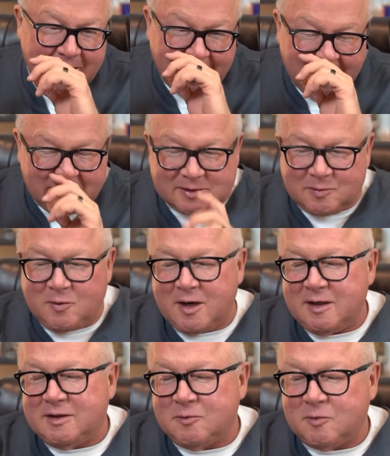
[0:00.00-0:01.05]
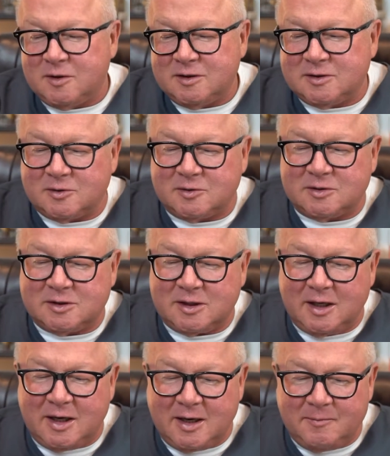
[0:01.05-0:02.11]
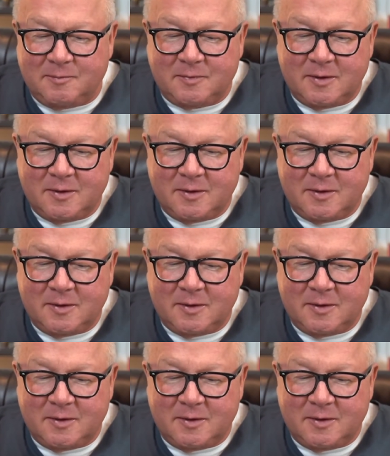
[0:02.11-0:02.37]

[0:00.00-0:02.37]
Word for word: I used them when I did research um,